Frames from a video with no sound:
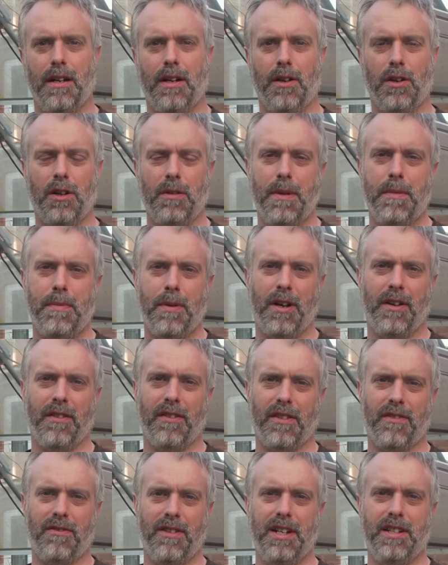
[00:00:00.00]
I'm going to be putting
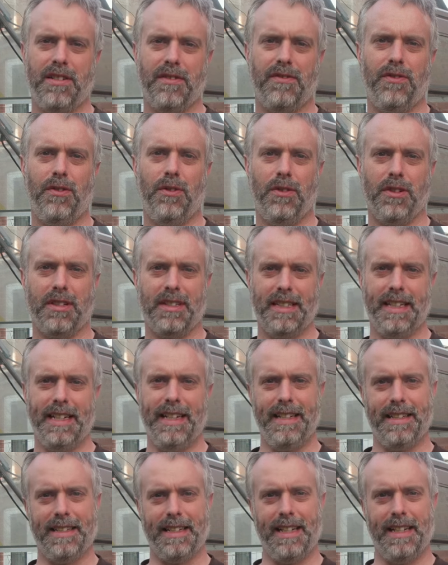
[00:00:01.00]
three to four
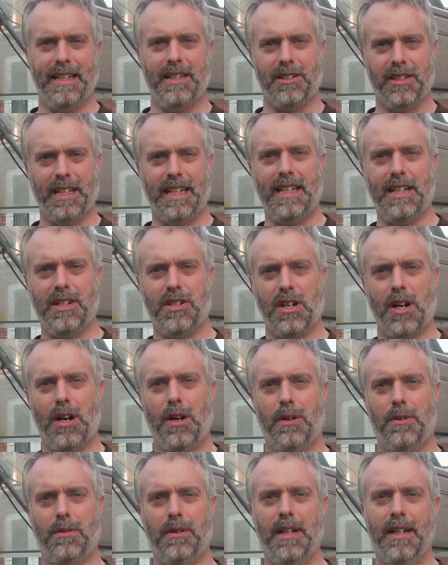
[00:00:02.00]
seeds into each
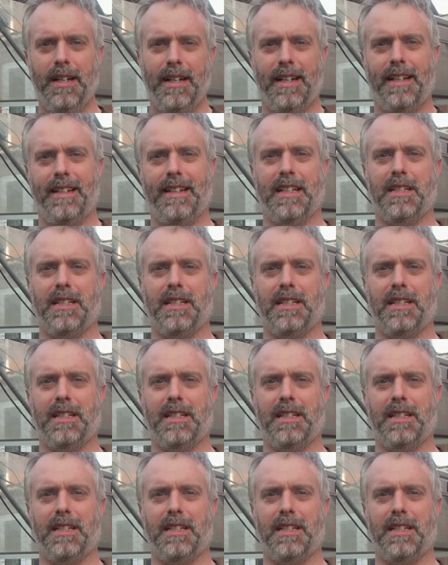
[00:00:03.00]
hole and